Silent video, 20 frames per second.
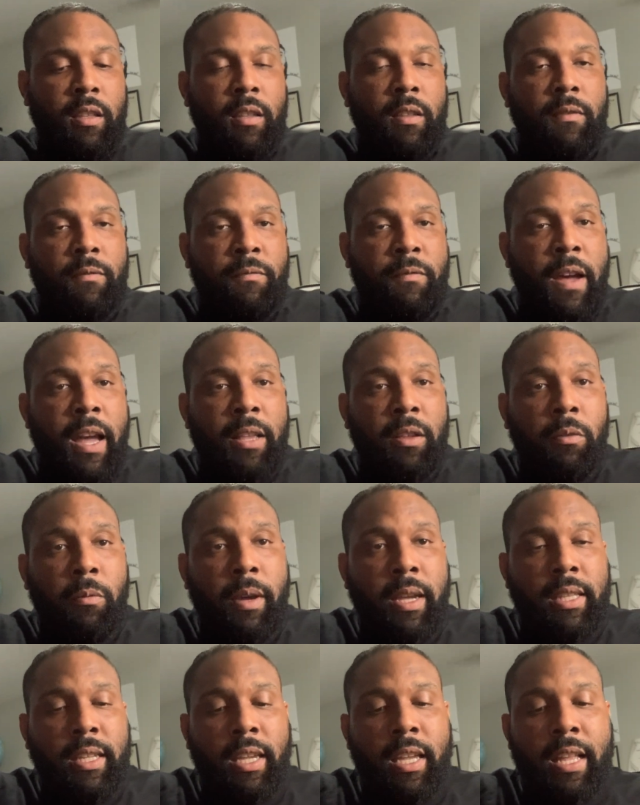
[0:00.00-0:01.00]
find a
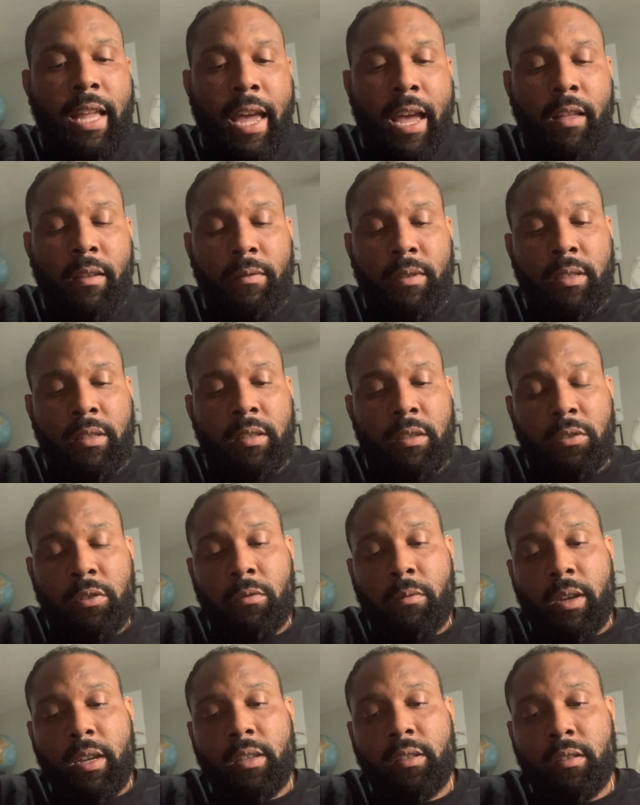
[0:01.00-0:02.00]
way to get out of the
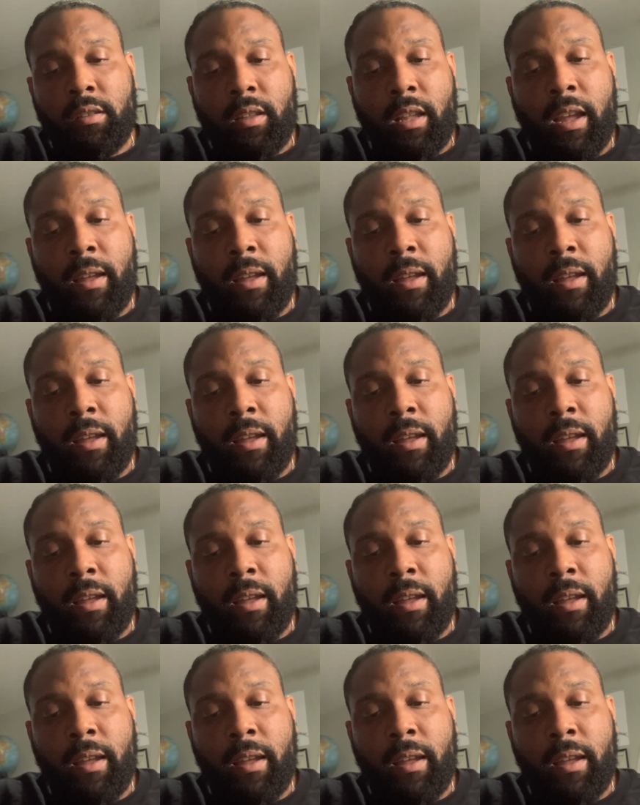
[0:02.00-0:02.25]
situation.